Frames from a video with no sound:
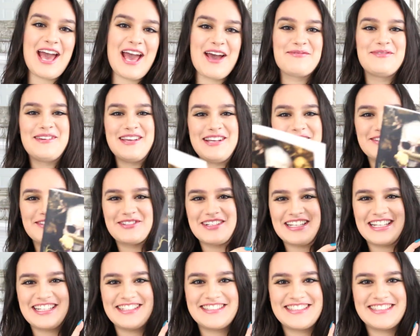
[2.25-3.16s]
Happy
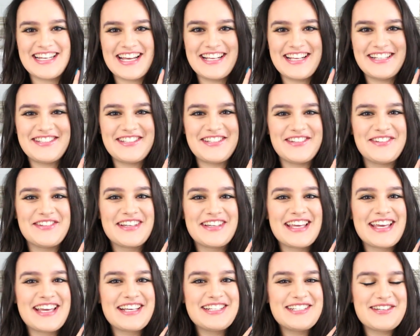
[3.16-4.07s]
release date to
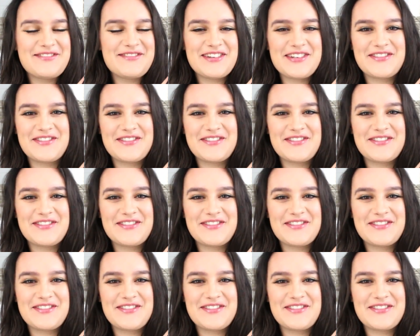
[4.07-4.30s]
Kingdom